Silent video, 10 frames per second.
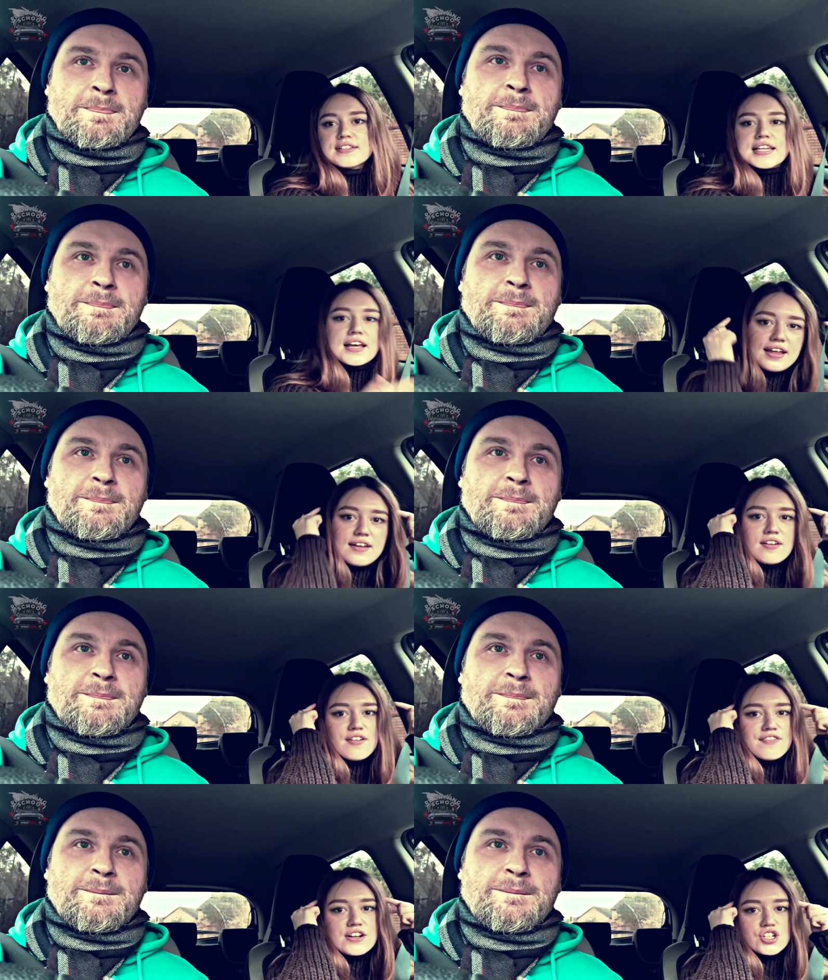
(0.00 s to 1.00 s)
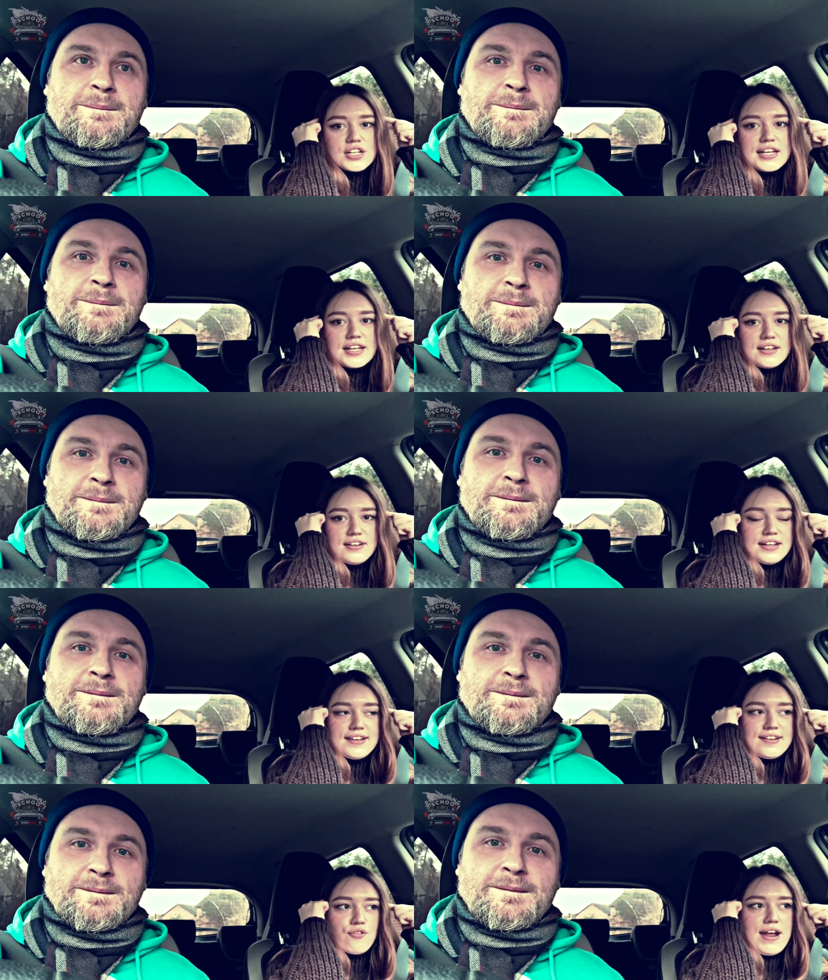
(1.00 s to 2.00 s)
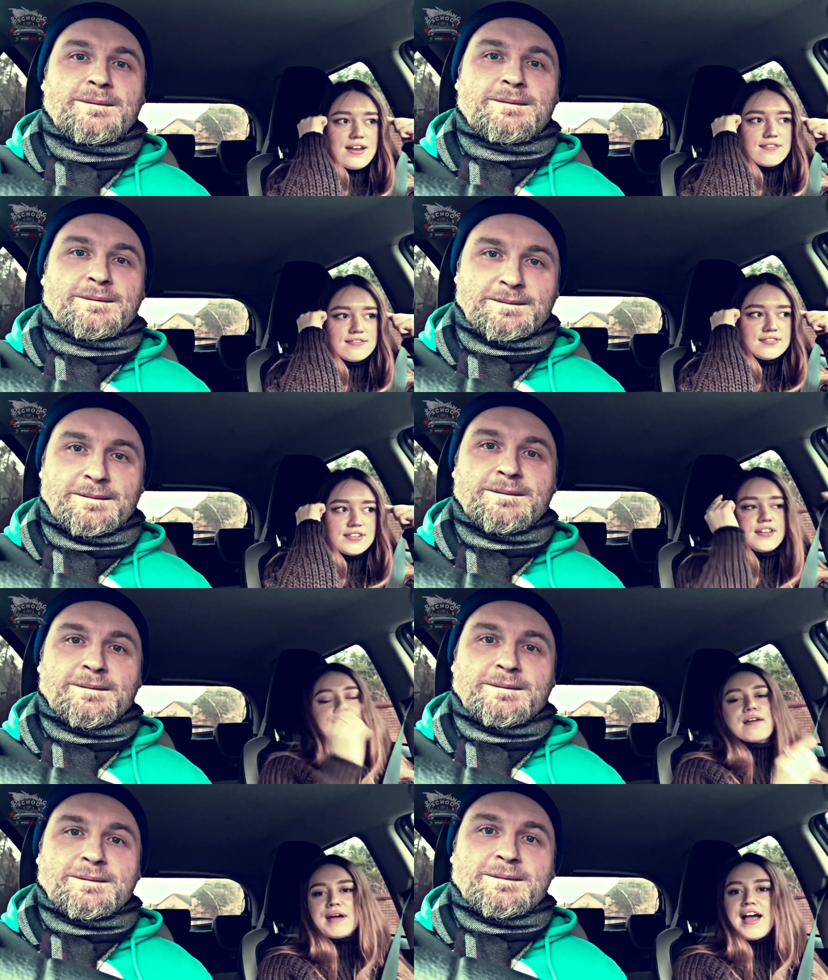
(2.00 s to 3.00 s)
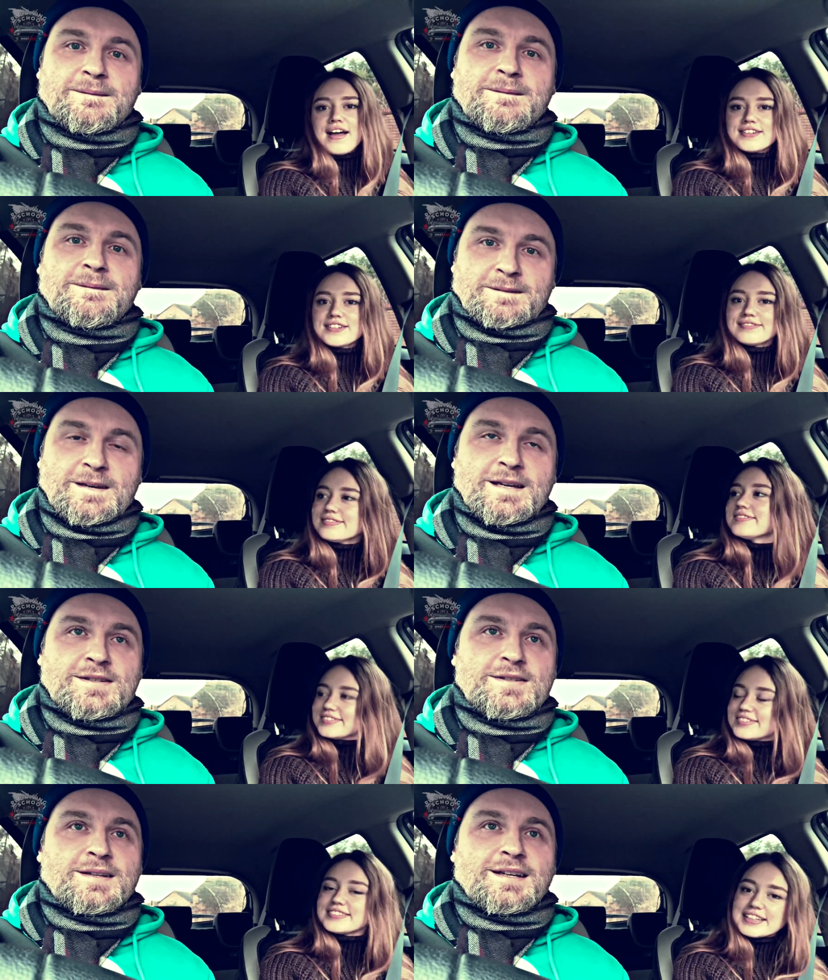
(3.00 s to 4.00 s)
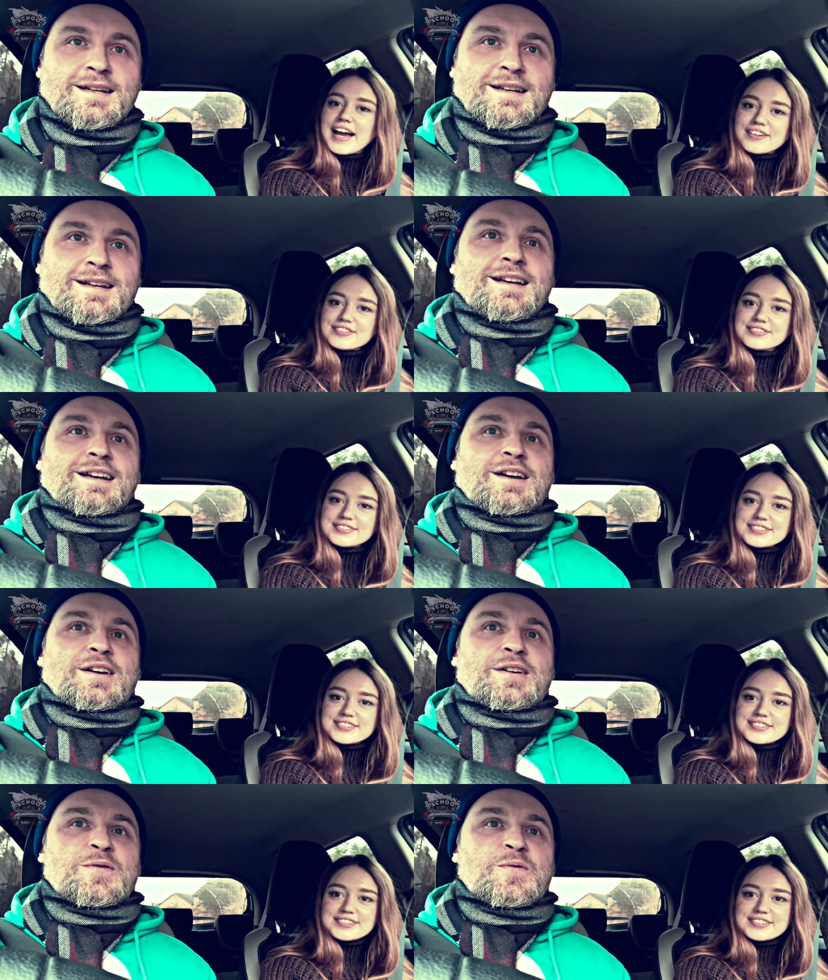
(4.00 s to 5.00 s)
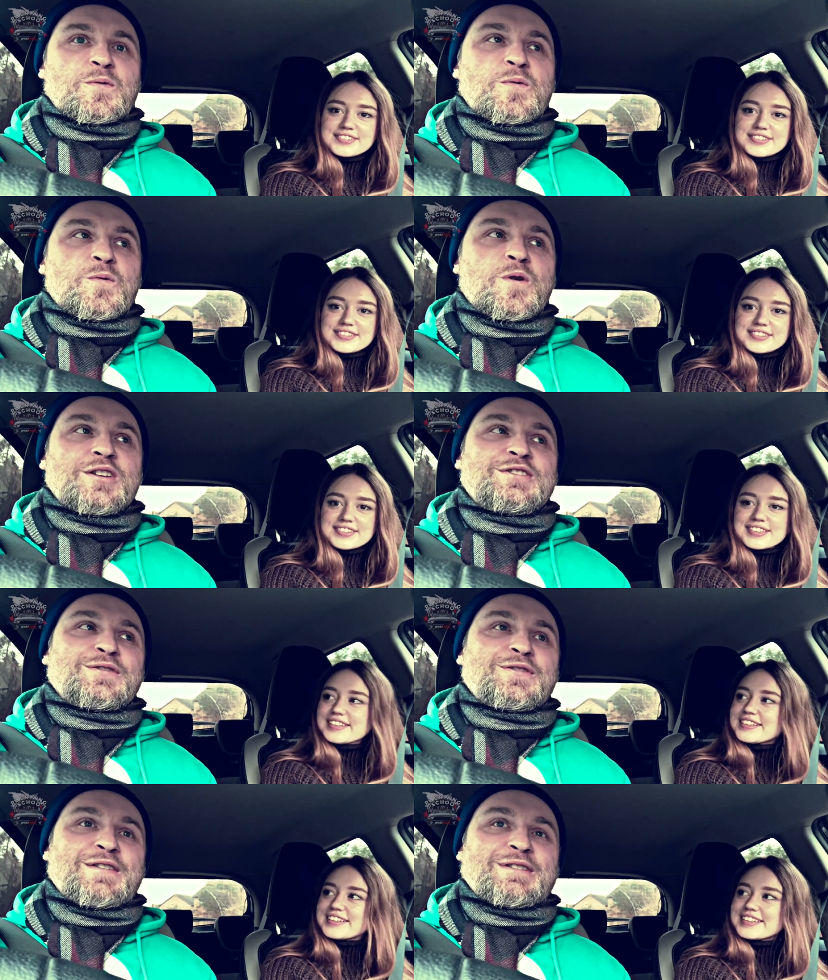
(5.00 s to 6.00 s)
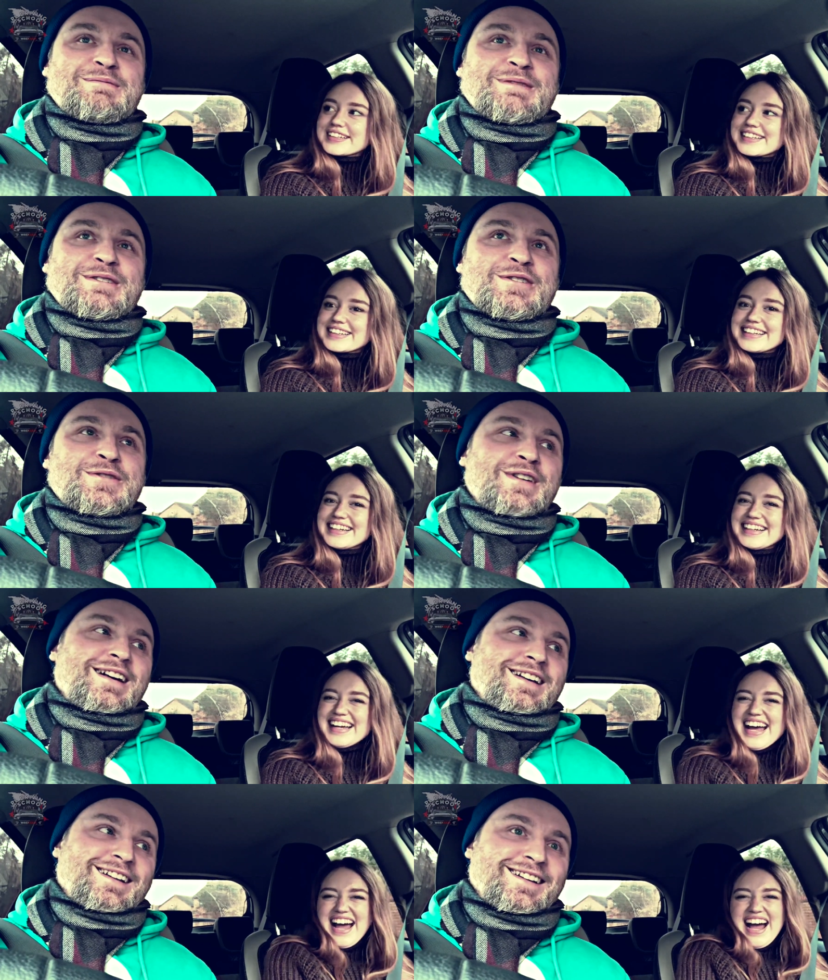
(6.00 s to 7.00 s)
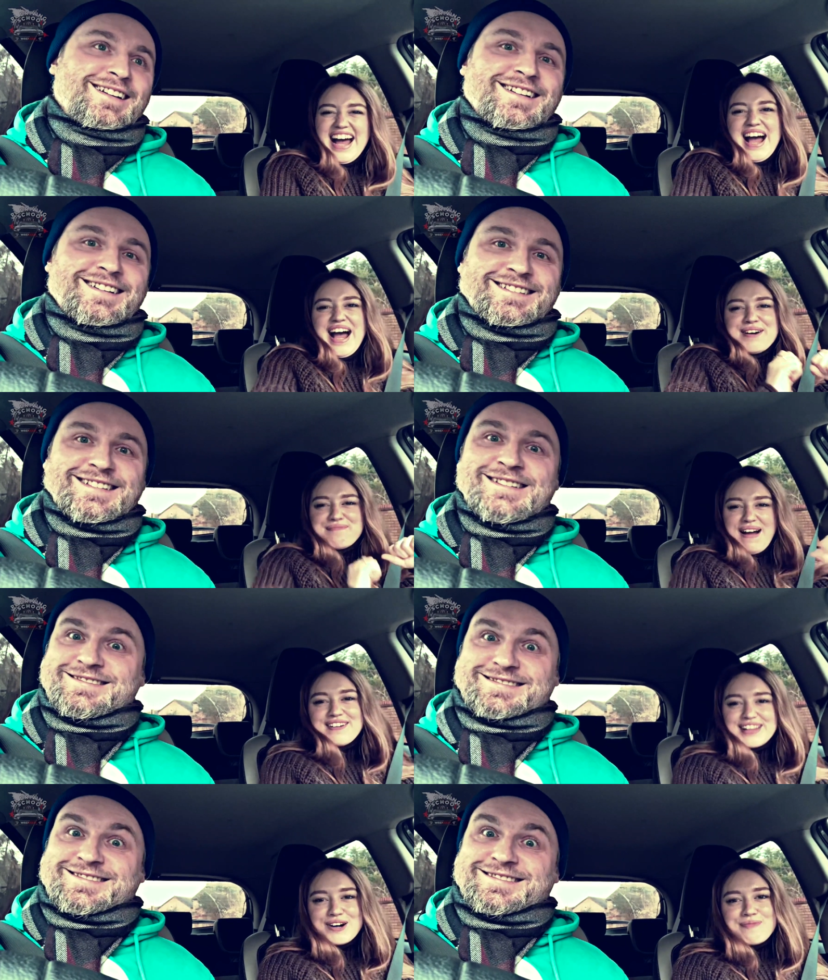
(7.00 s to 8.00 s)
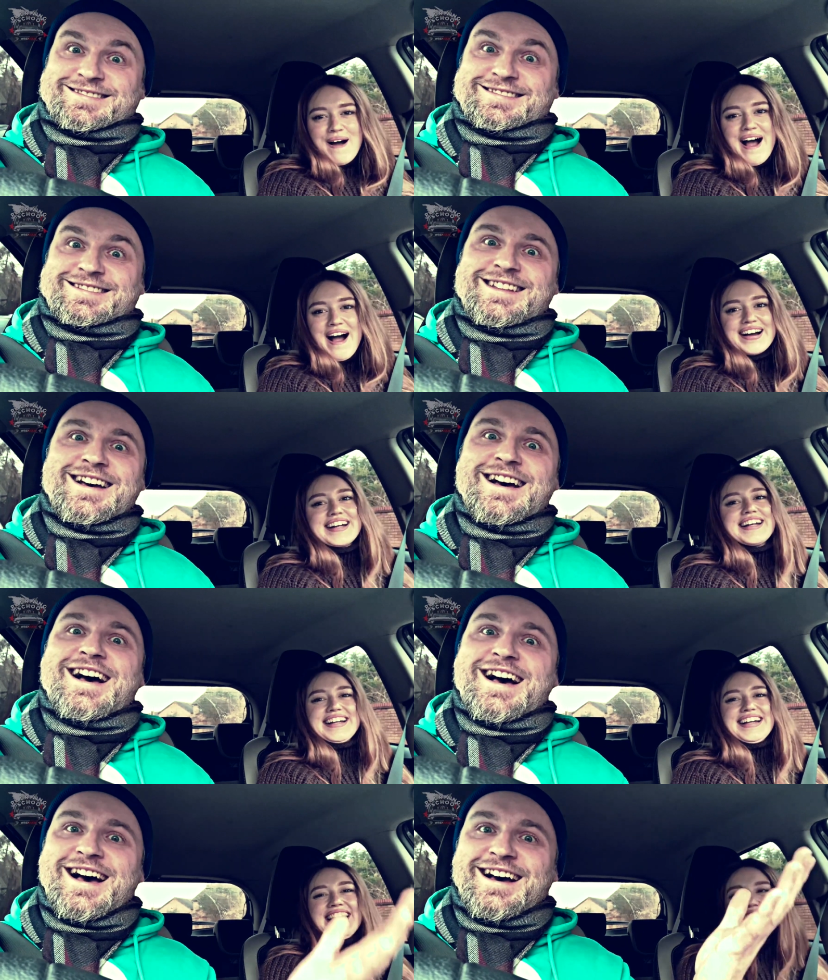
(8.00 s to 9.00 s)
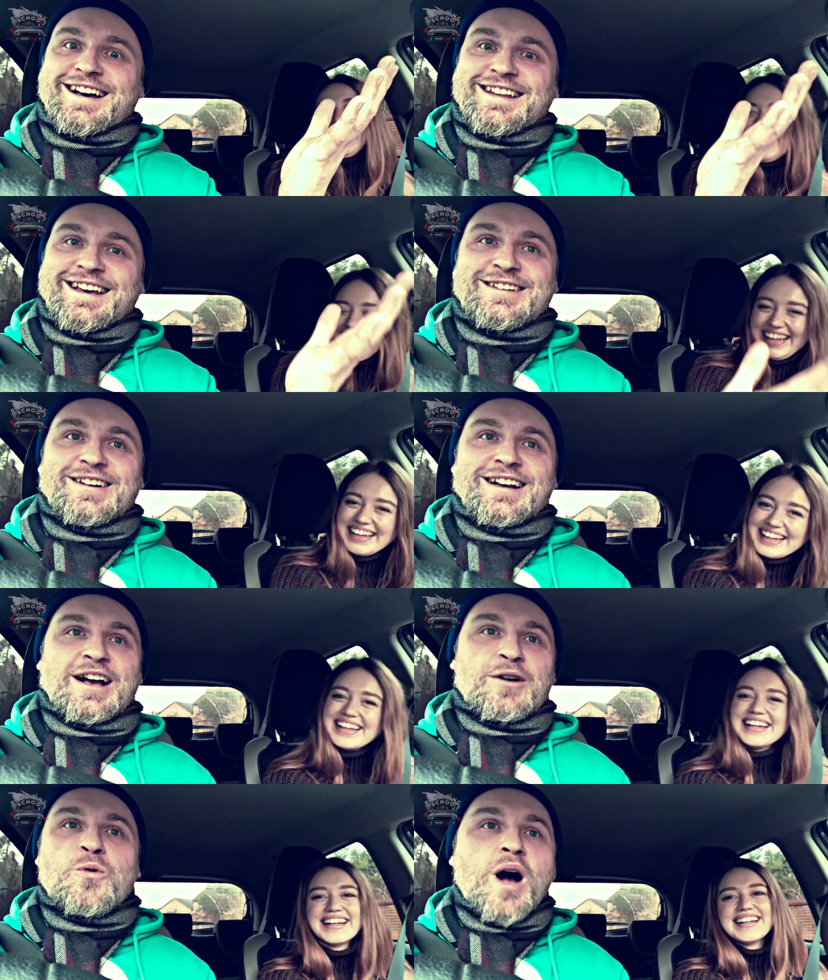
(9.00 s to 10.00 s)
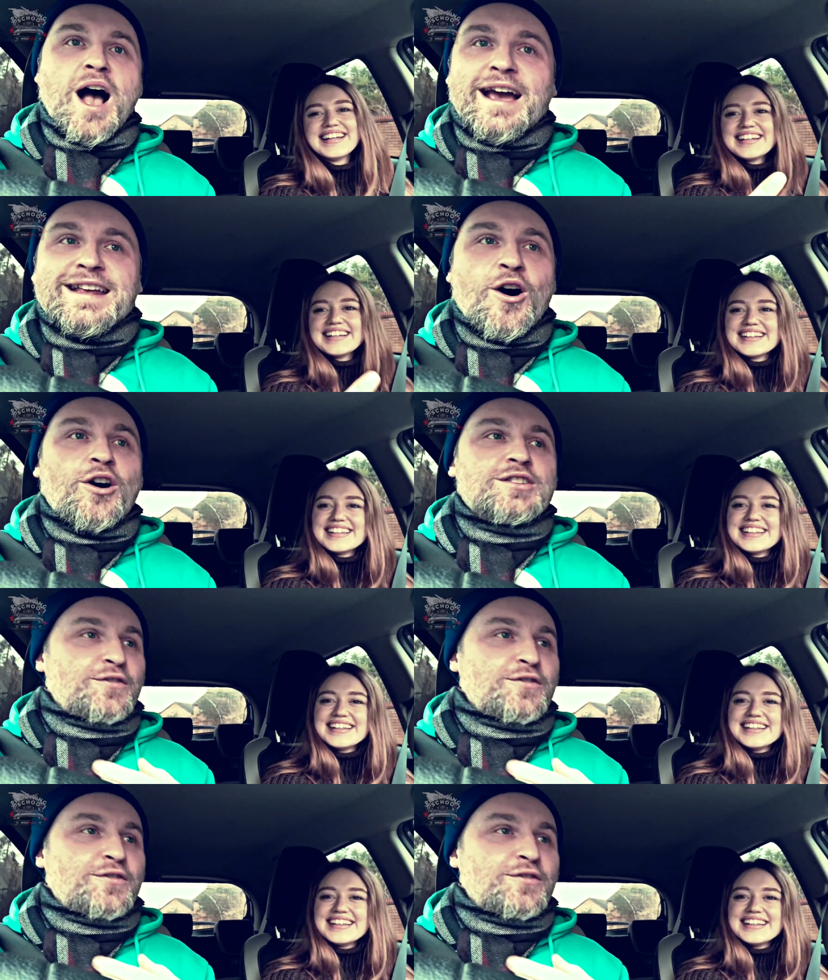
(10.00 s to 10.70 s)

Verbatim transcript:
Speaker 1: until it eventually my brain in my head. Yes. Yeah.
Speaker 2: What's your favourite manoeuvre?
Speaker 1: parallel path. Nah, there you go.
Speaker 2: Why not